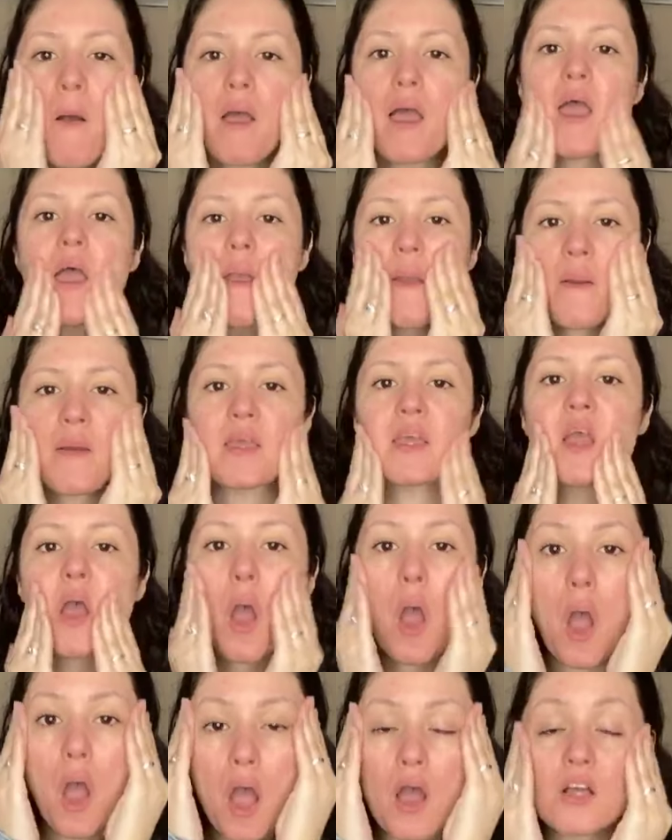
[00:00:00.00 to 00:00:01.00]
a
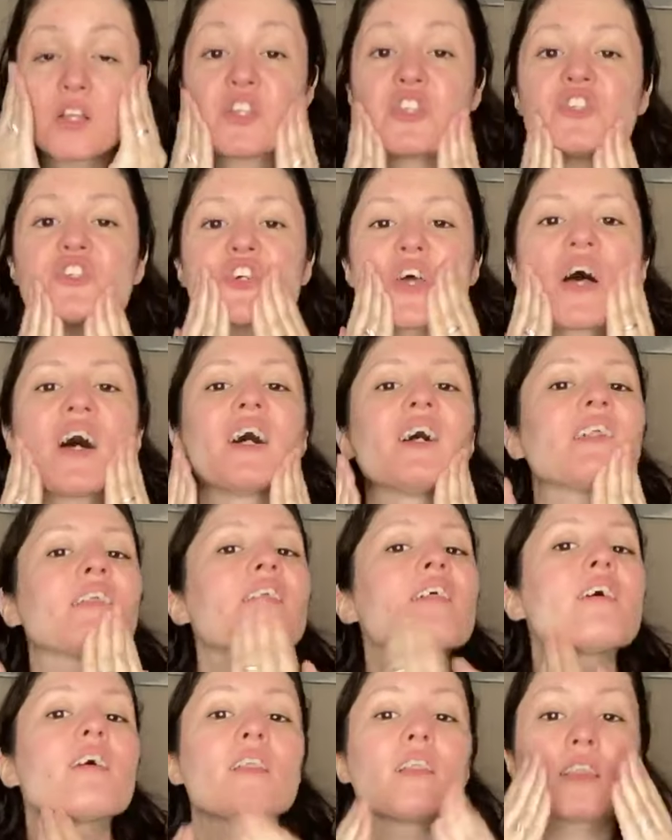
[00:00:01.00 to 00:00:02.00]

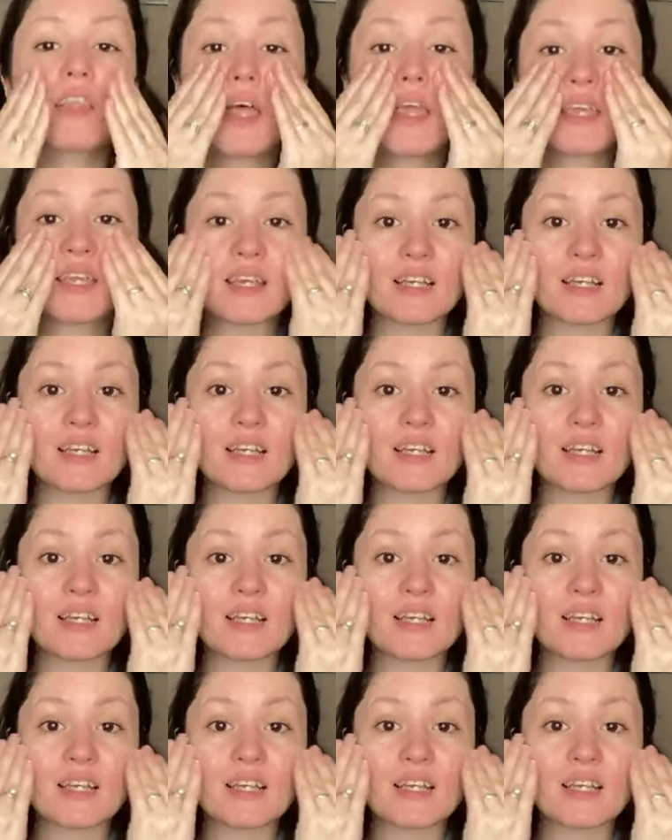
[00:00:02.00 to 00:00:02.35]
gel-like